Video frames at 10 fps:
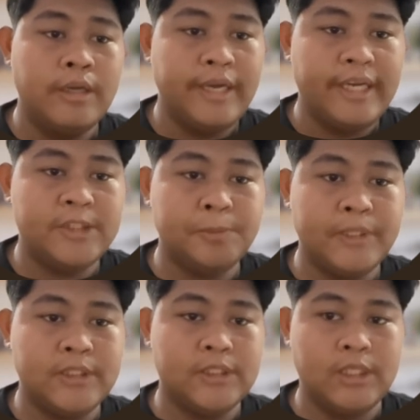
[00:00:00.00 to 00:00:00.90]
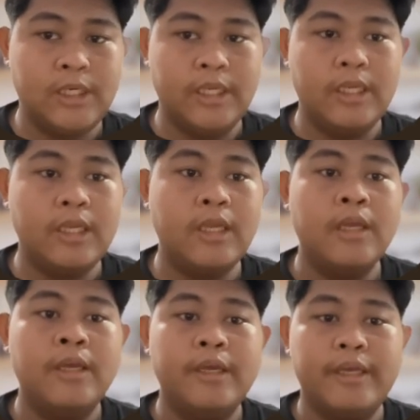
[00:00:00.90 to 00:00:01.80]
especially
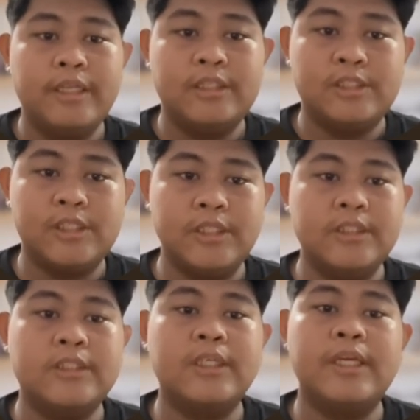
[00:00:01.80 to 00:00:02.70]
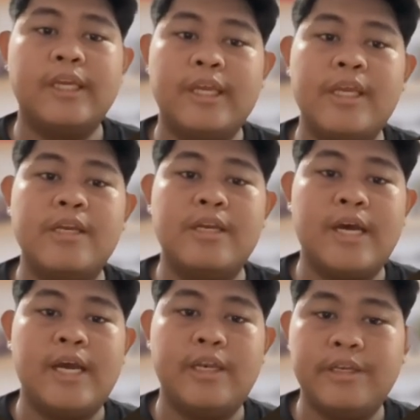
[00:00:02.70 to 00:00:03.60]
interested in the
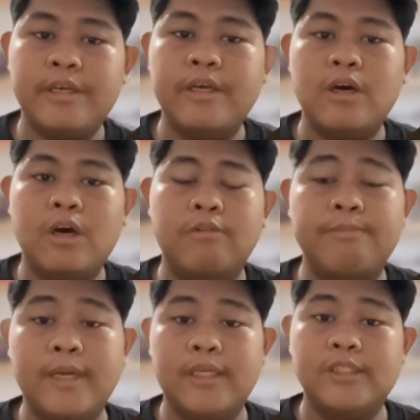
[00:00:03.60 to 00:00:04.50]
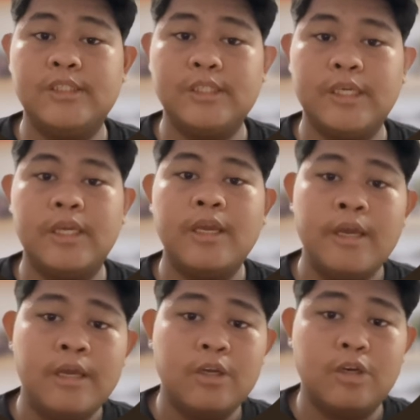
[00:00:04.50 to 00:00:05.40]
idea of balancing
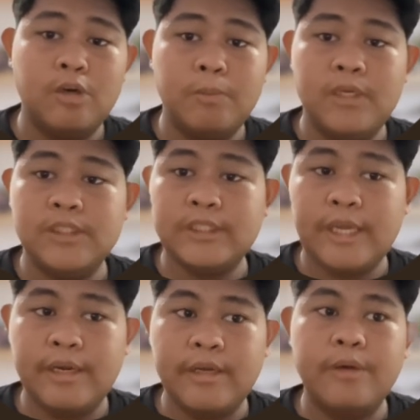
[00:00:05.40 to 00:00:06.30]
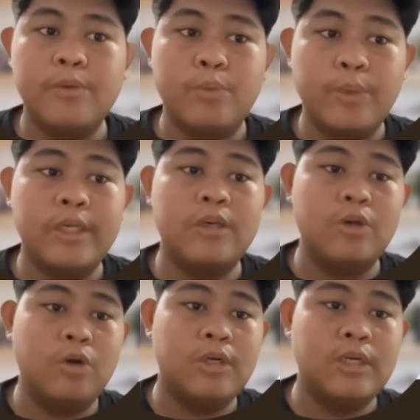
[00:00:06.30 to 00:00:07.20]
global standard with
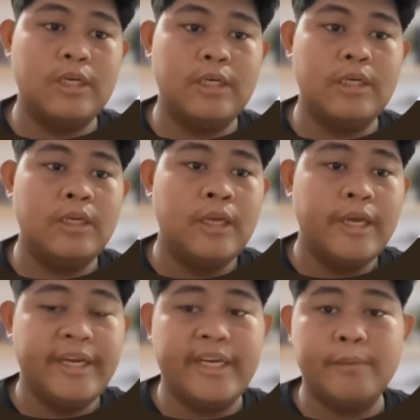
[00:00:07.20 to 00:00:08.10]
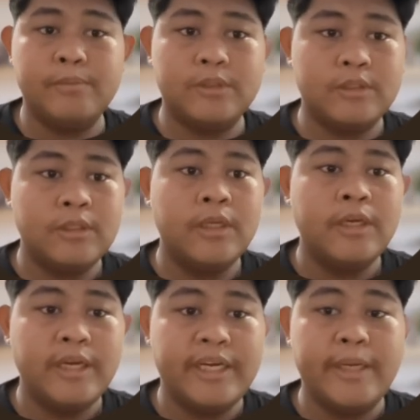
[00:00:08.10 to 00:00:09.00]
local
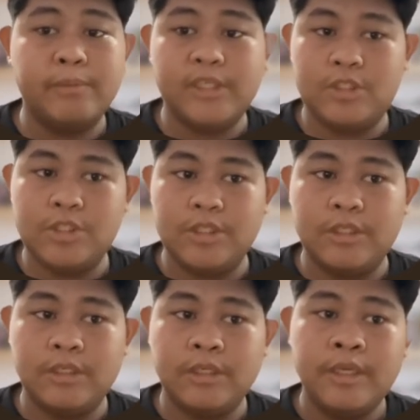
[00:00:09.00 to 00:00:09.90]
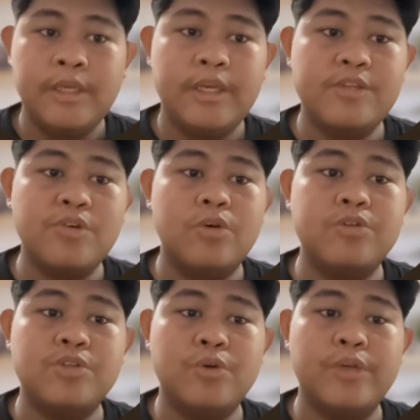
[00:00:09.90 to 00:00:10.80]
adaptation. It's
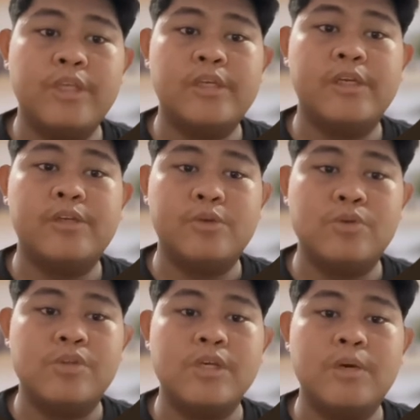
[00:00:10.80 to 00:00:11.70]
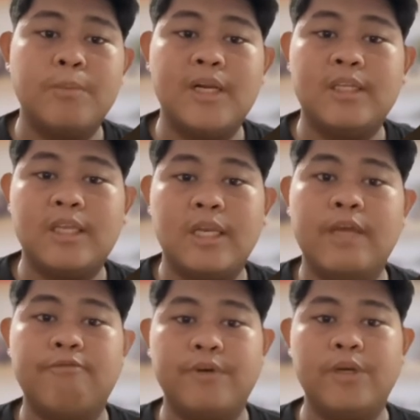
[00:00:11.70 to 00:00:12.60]
also introduced a
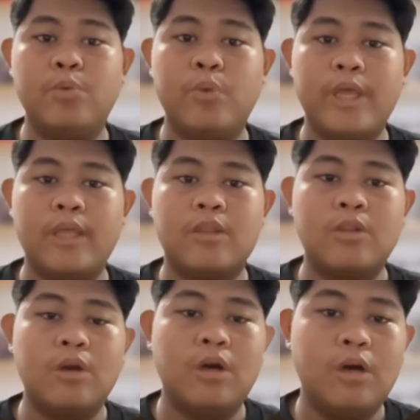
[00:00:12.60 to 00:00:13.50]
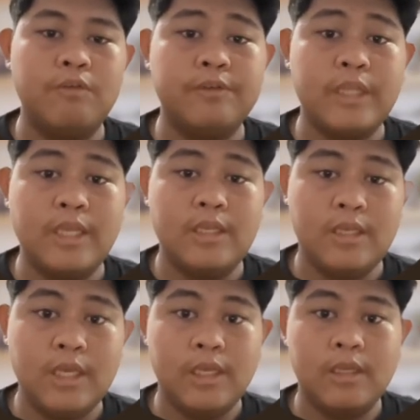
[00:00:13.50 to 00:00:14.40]
multi-level way of
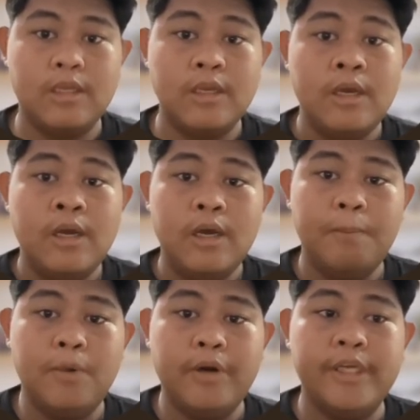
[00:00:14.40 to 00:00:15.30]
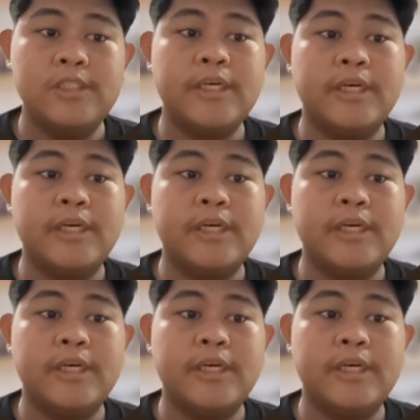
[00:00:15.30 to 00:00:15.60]
thinking about HR